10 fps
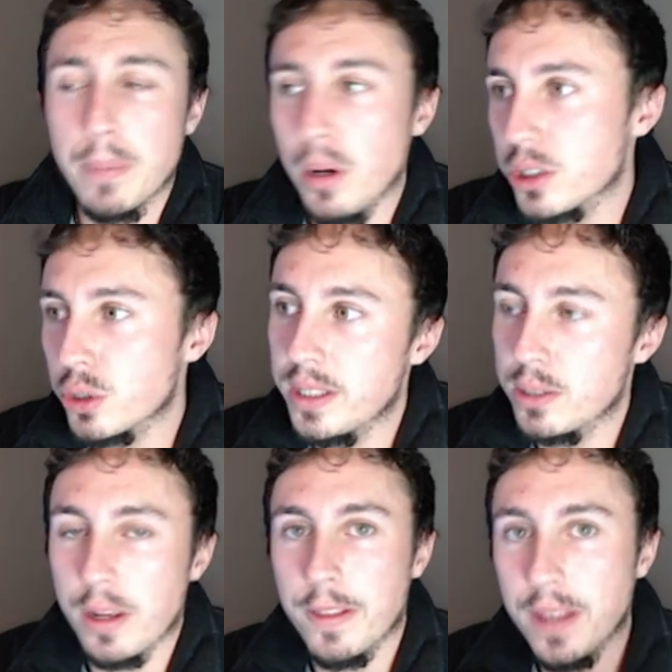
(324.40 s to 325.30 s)
bullish on this
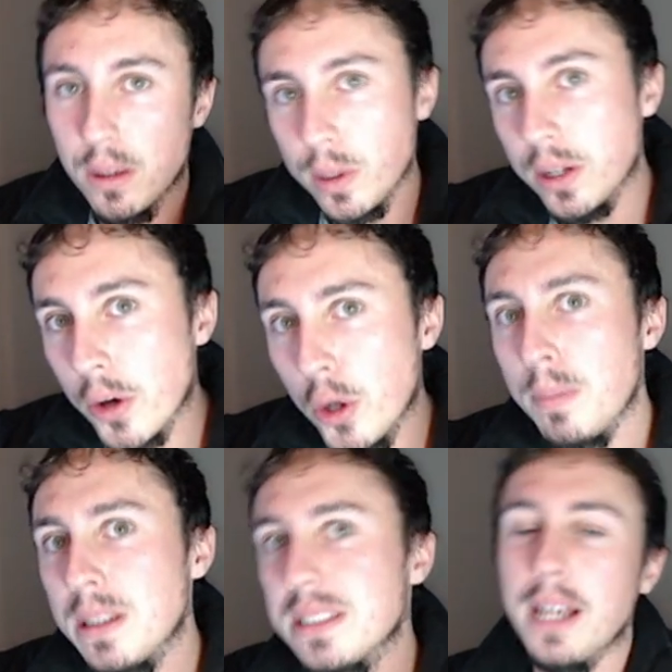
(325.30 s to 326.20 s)
one. I think we could
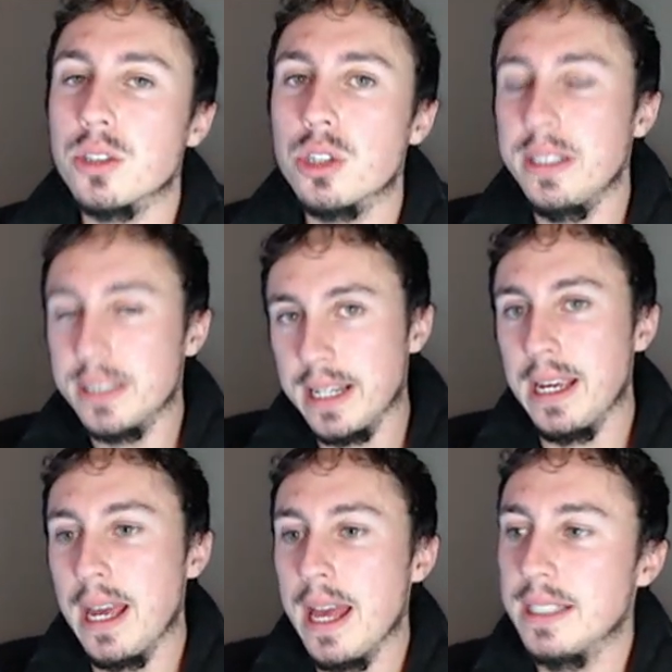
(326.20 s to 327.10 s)
potentially
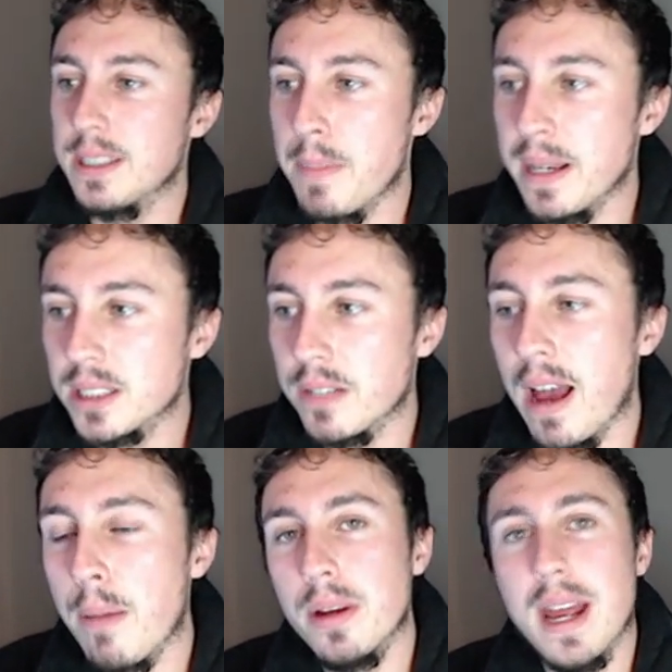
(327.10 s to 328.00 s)
see some big stuff
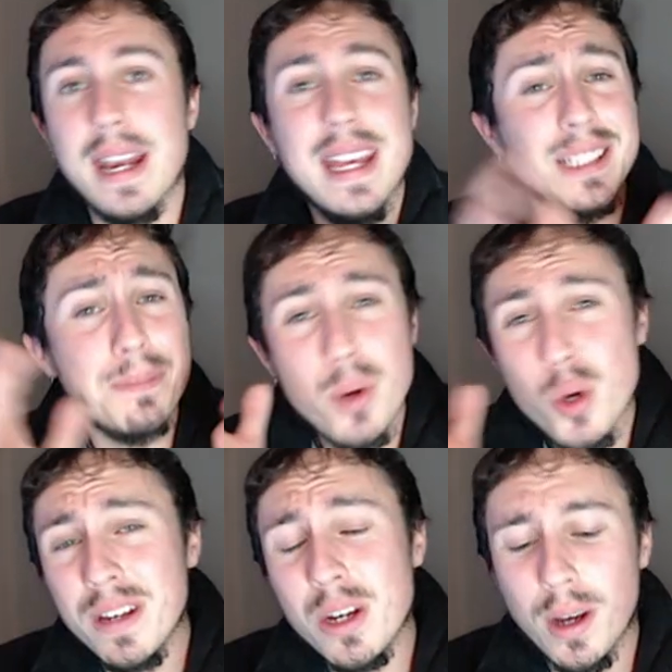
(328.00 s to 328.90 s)
happen, and it is
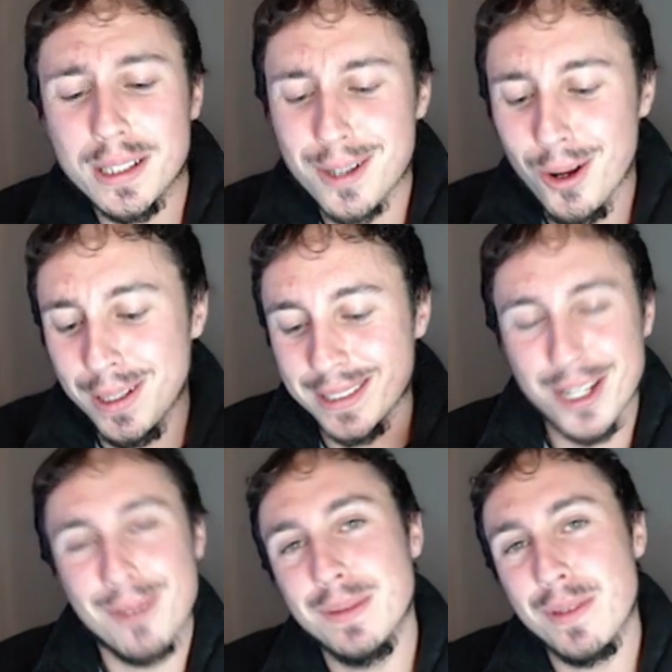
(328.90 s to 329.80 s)
moving quite slowly in
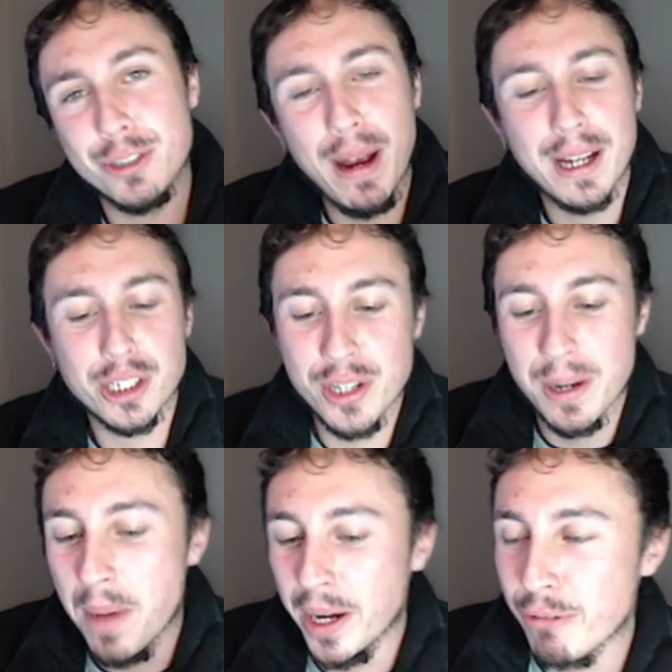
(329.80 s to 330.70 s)
terms of the traction
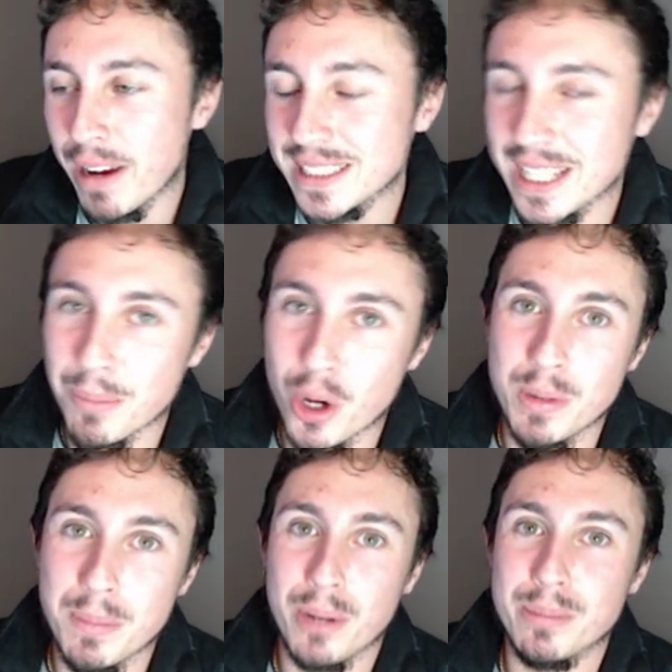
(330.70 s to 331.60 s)
and money raised at the
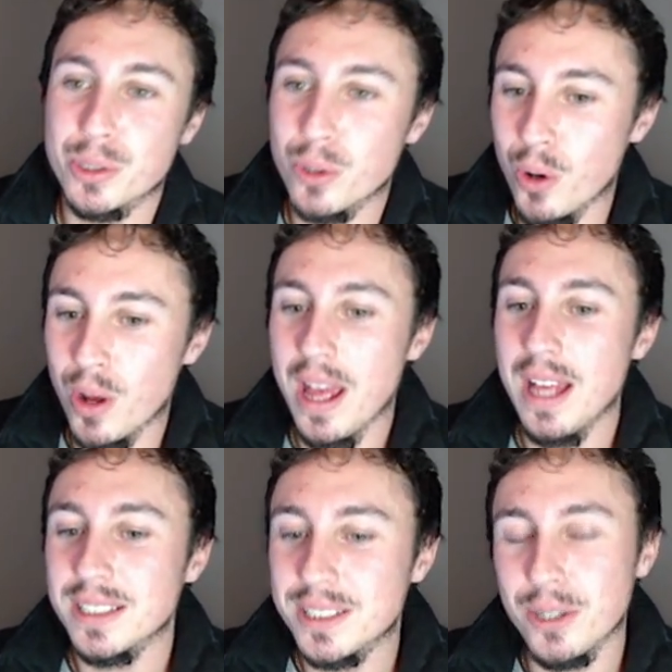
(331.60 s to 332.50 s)
moment, but I'm sure
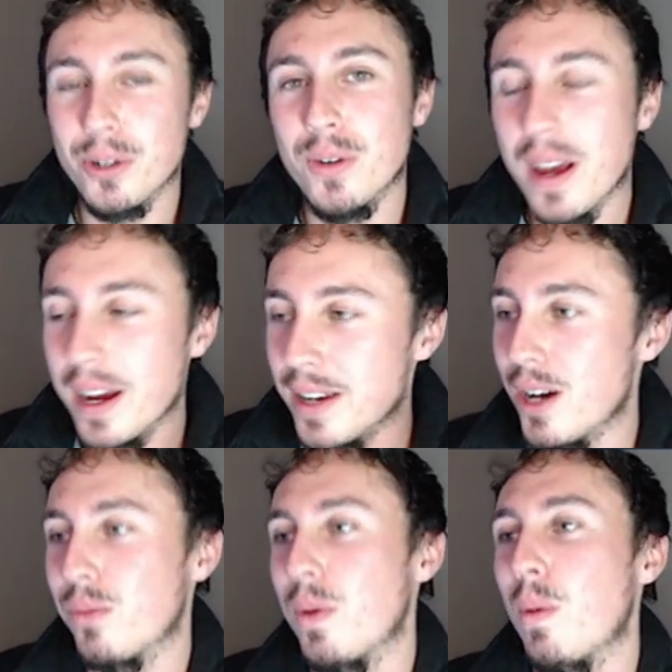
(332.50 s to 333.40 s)
soon
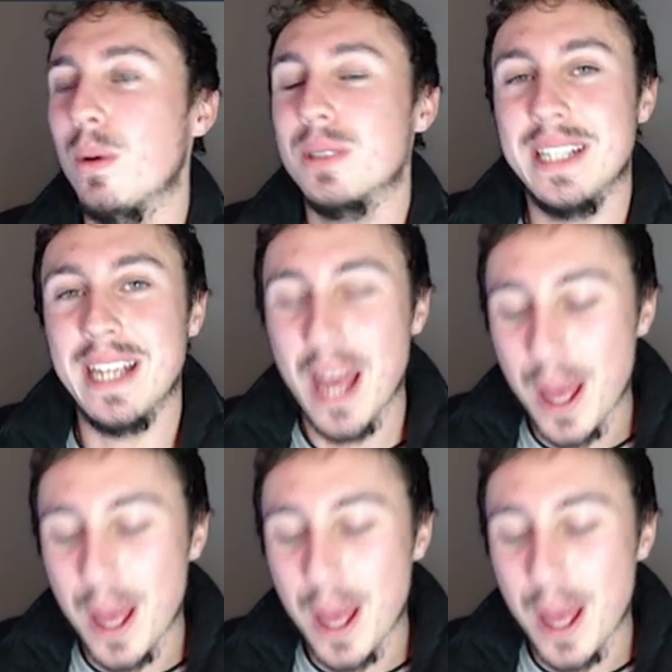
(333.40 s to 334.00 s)
enough we will see